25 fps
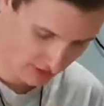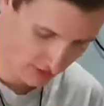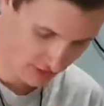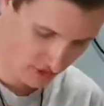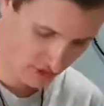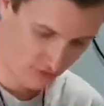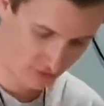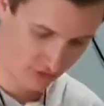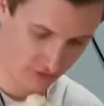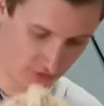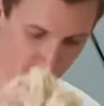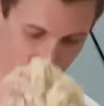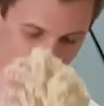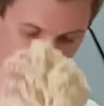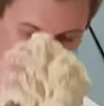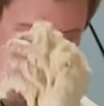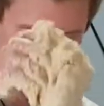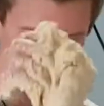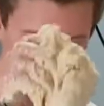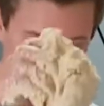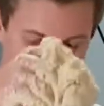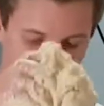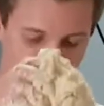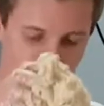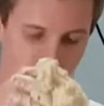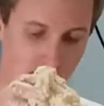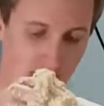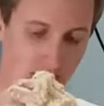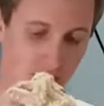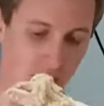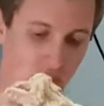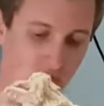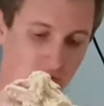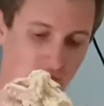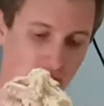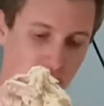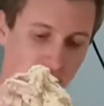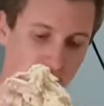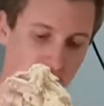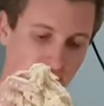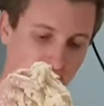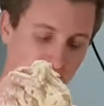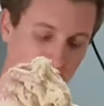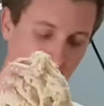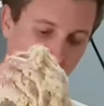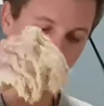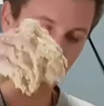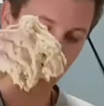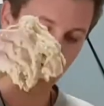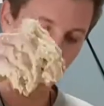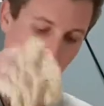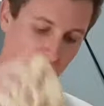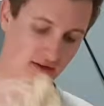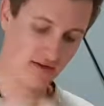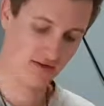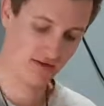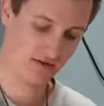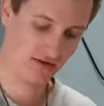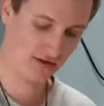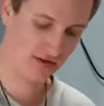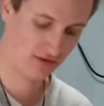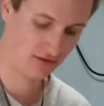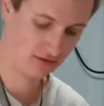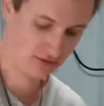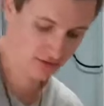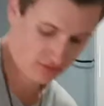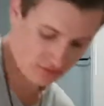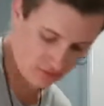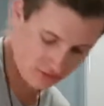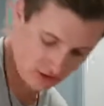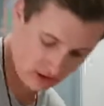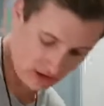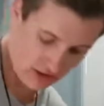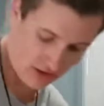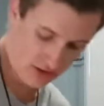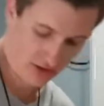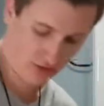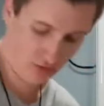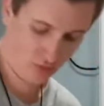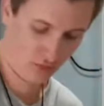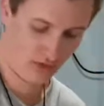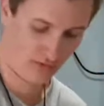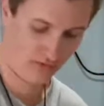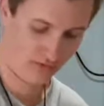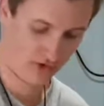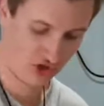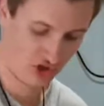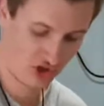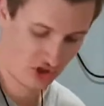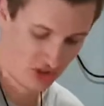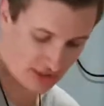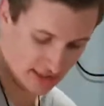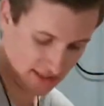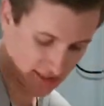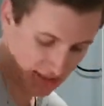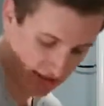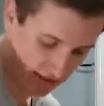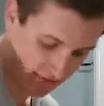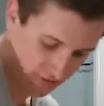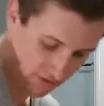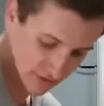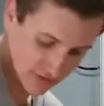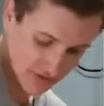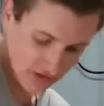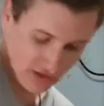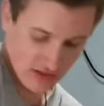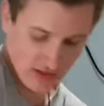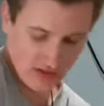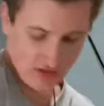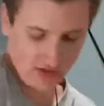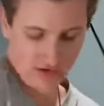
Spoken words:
there's no more flour left in the bowl, so I think you've achieved